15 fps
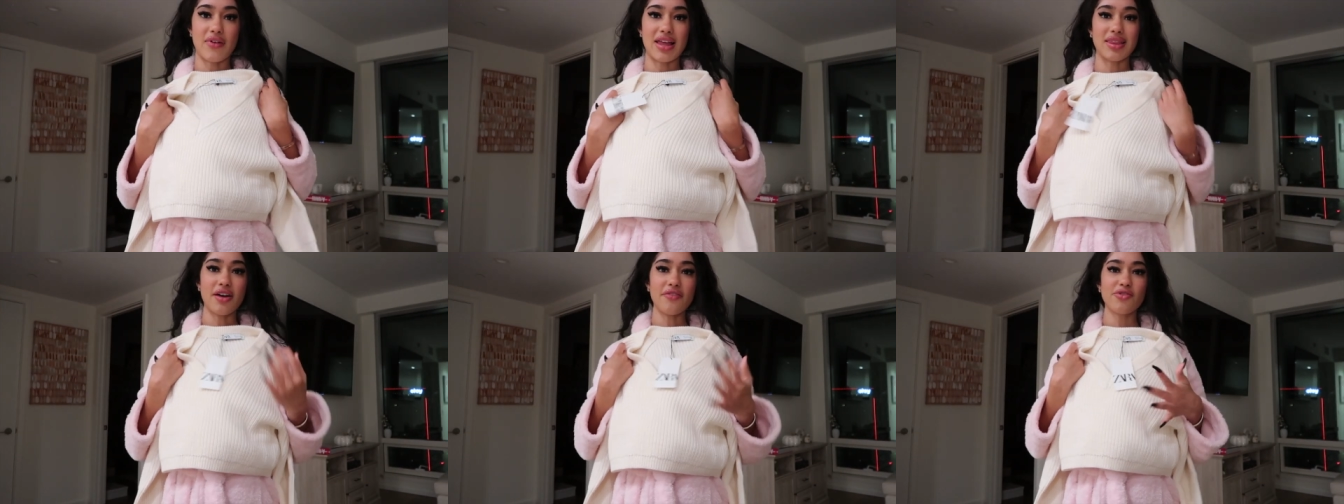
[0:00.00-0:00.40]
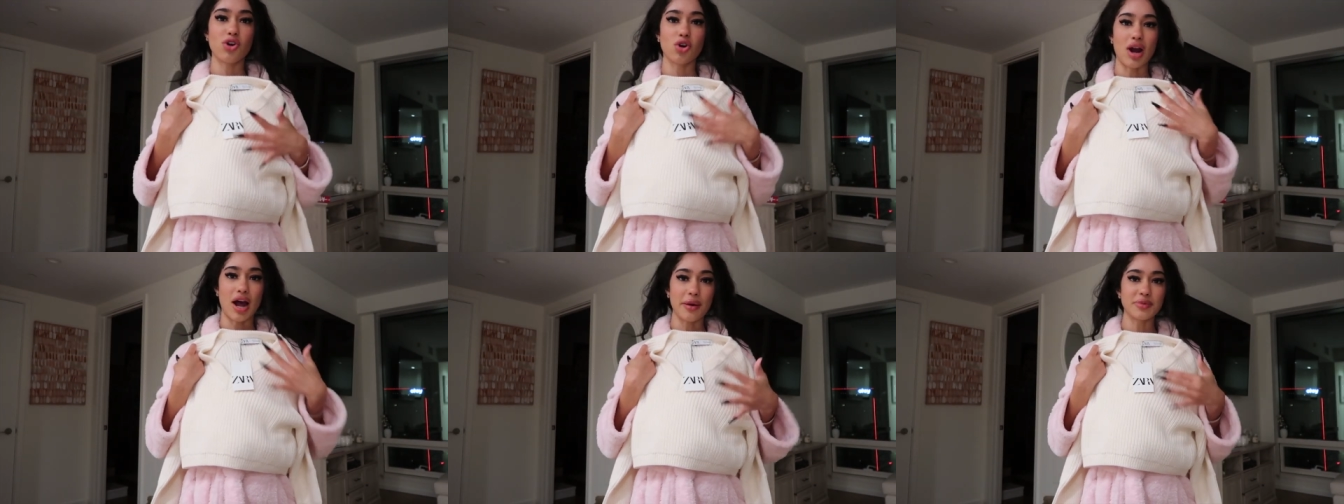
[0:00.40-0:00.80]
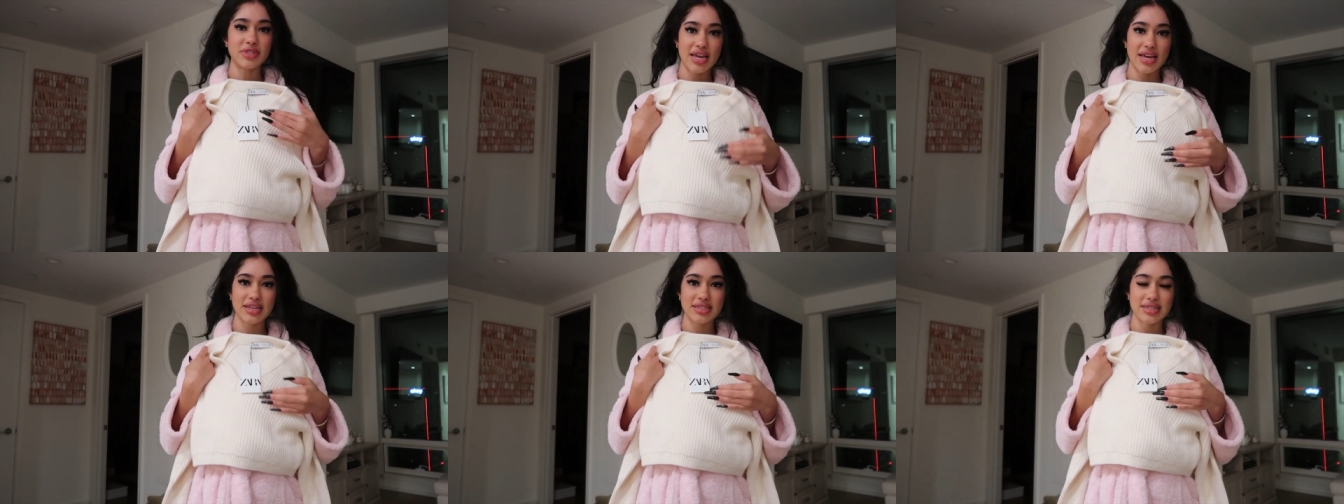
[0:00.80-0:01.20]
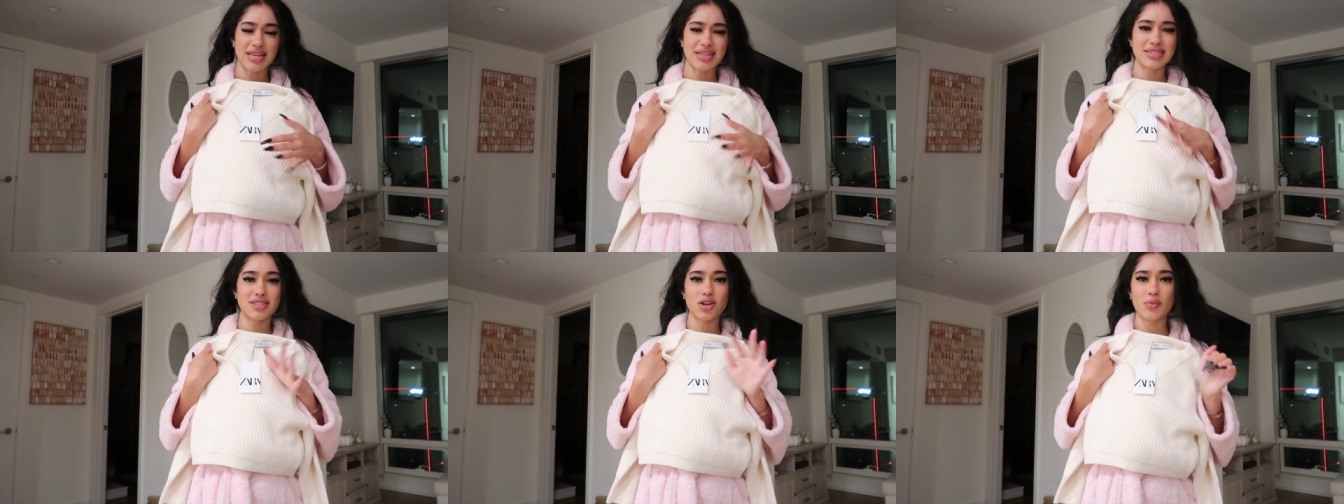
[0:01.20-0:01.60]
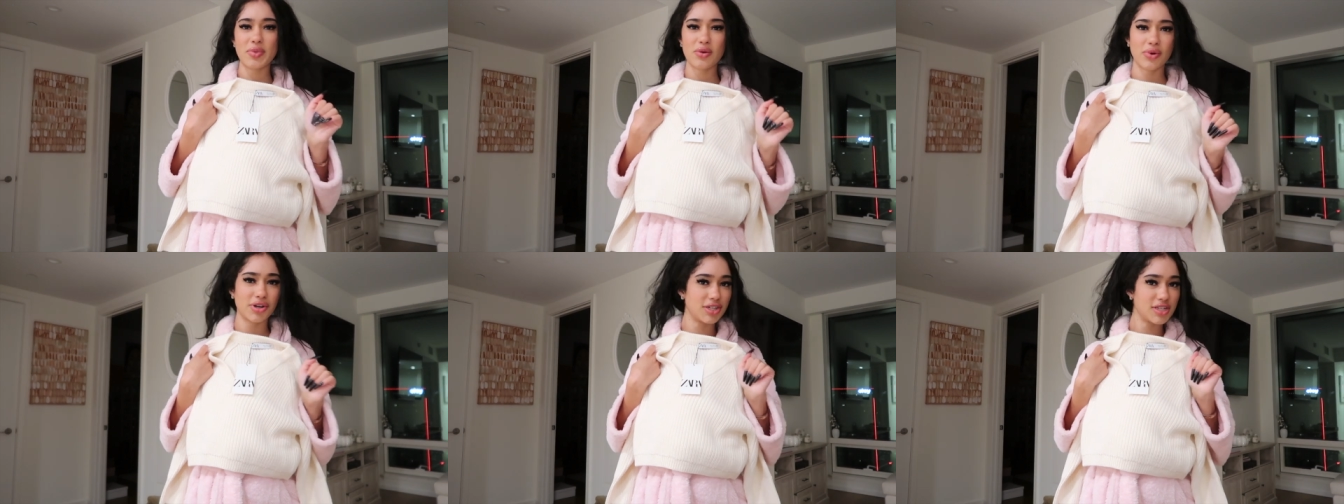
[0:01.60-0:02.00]
I love cropped things because I still
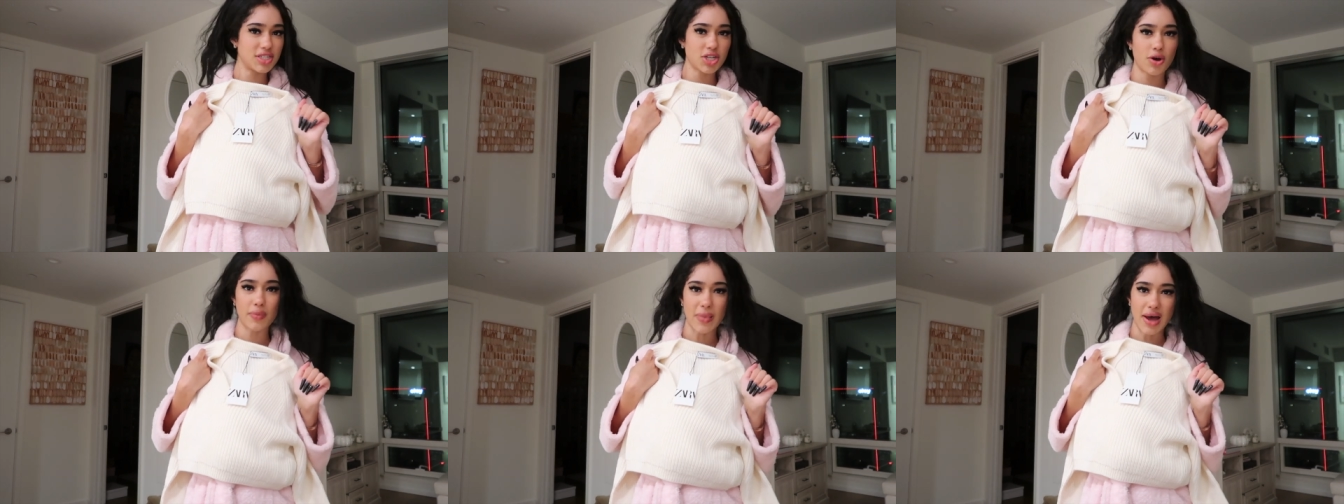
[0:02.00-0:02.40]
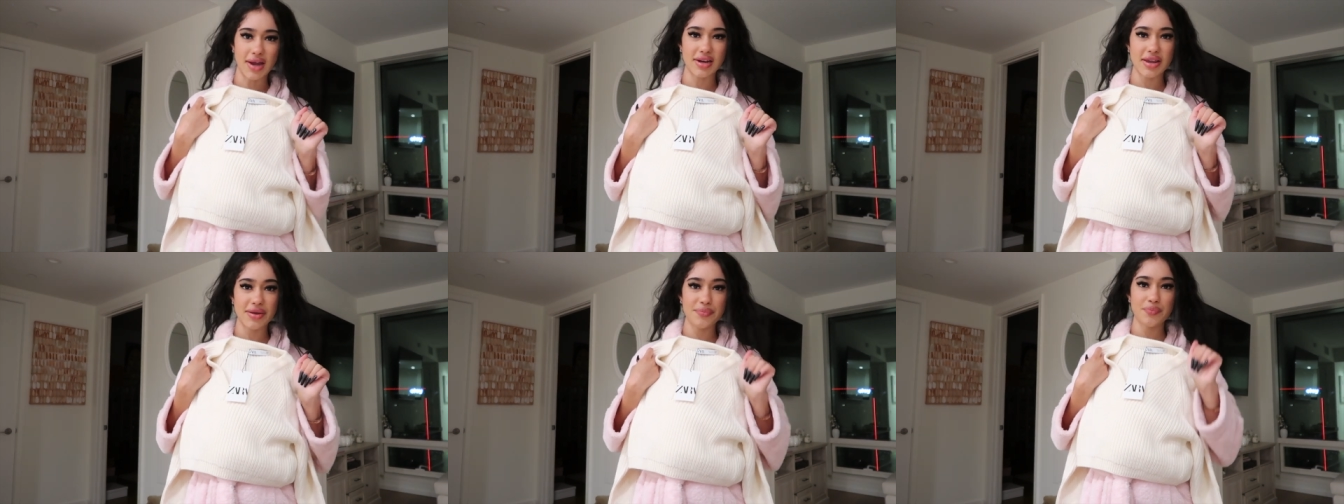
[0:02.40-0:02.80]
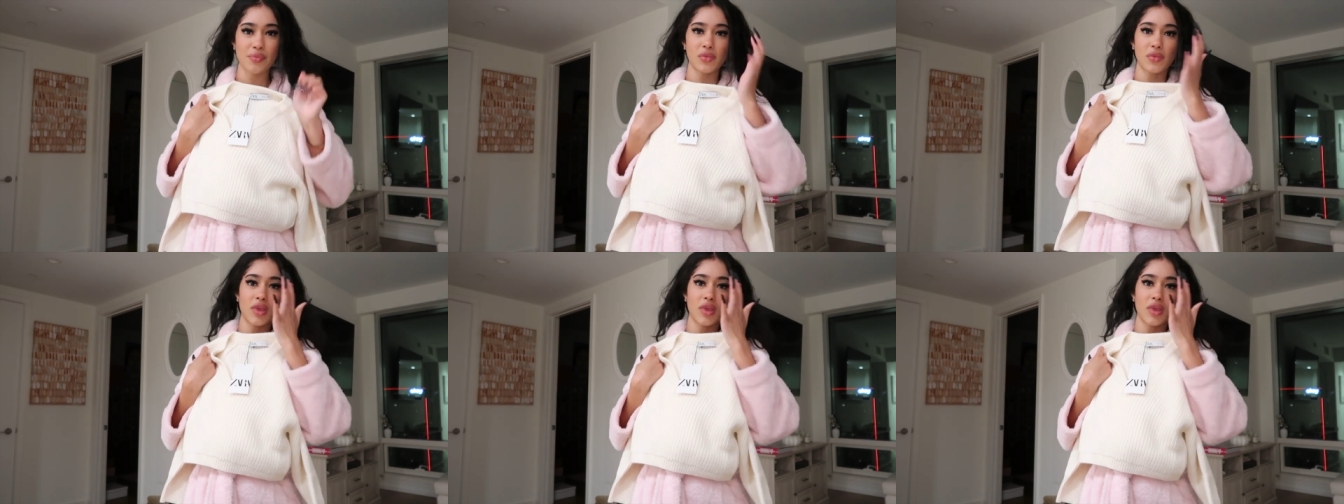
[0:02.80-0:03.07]
be wanting to show body,